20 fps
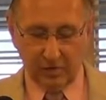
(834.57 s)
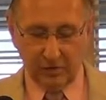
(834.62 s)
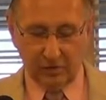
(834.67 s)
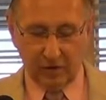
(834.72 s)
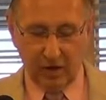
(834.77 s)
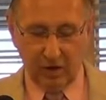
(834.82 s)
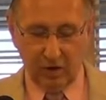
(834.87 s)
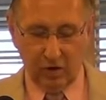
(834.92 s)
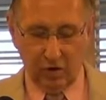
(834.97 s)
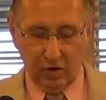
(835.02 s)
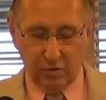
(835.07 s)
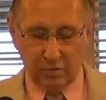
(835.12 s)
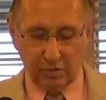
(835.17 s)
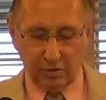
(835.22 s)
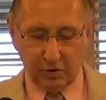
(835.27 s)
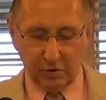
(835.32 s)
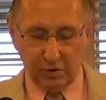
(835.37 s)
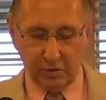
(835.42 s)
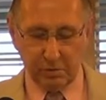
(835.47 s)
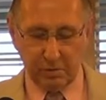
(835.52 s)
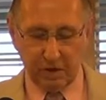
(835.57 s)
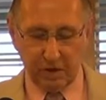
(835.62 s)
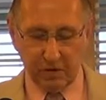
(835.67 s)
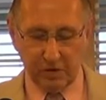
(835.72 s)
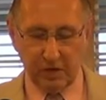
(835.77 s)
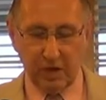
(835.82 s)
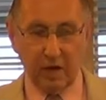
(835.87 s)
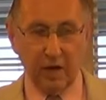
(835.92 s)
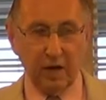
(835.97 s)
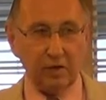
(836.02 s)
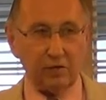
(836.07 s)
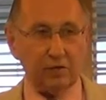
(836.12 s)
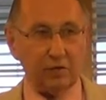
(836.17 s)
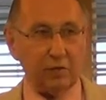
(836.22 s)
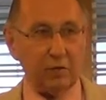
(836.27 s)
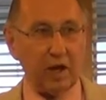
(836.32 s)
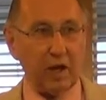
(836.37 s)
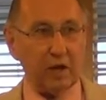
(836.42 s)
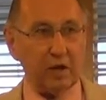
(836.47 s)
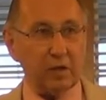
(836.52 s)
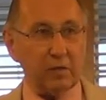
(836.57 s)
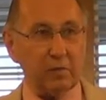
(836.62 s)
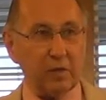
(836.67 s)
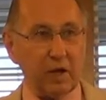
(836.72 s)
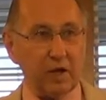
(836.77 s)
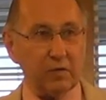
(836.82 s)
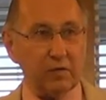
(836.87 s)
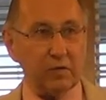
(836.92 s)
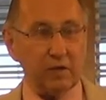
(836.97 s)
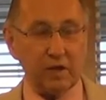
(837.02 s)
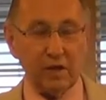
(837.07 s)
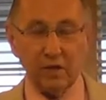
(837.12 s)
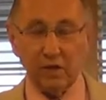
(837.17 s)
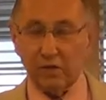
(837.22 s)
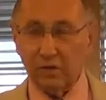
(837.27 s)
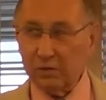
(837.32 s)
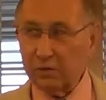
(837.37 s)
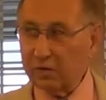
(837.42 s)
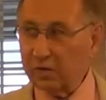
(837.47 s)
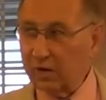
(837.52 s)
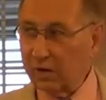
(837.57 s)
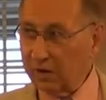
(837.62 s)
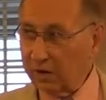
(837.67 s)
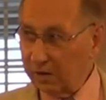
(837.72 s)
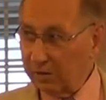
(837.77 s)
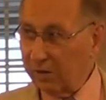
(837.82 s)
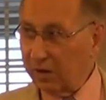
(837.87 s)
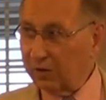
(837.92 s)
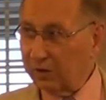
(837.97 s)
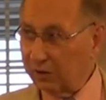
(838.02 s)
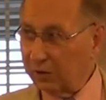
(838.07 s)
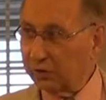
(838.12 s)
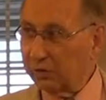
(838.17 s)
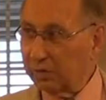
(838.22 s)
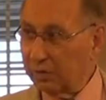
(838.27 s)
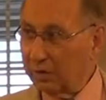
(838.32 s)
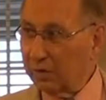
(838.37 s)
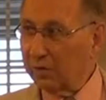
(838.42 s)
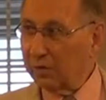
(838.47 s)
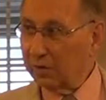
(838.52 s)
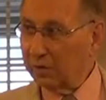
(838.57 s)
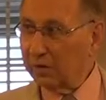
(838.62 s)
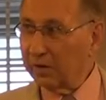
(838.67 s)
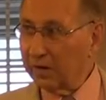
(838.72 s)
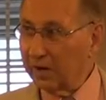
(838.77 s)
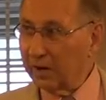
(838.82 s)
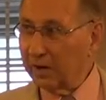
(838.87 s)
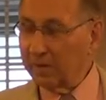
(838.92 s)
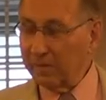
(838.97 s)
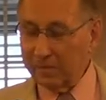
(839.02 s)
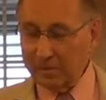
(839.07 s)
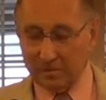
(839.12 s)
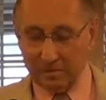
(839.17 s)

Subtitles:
Saw homes are spaced out, surrounded by trees. We're talking about the spirit world now.